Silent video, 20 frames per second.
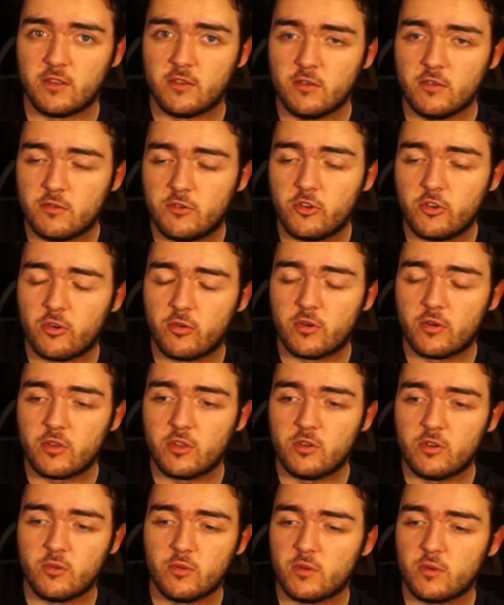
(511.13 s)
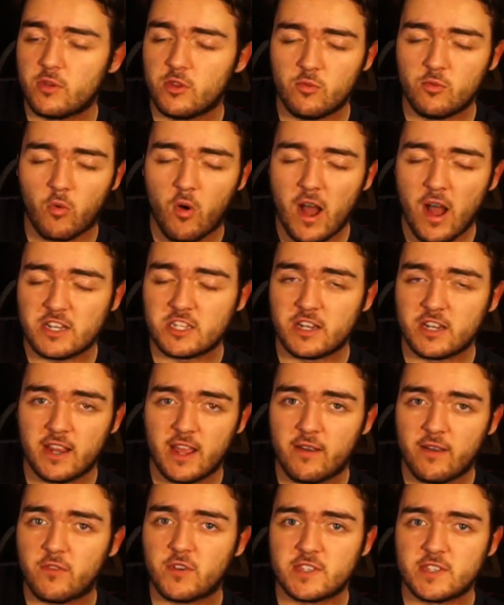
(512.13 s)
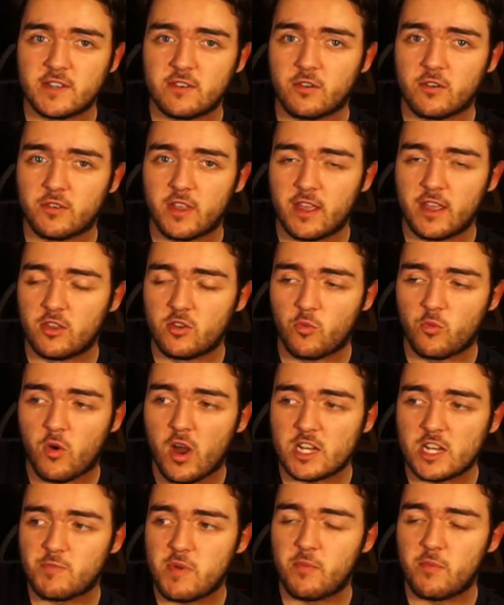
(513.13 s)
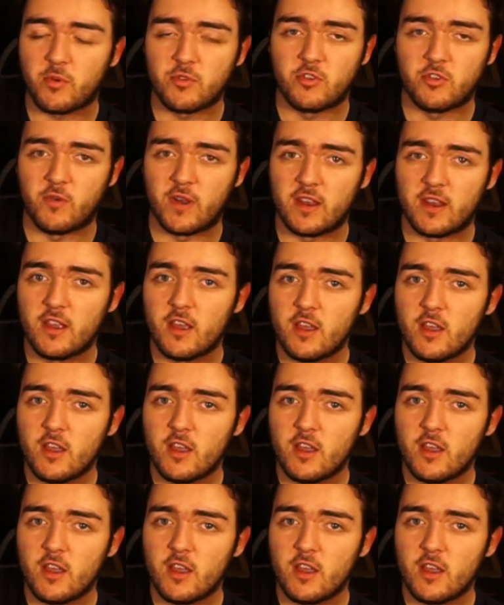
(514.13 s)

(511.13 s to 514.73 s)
You do. You watch it every single day. You watch people do it.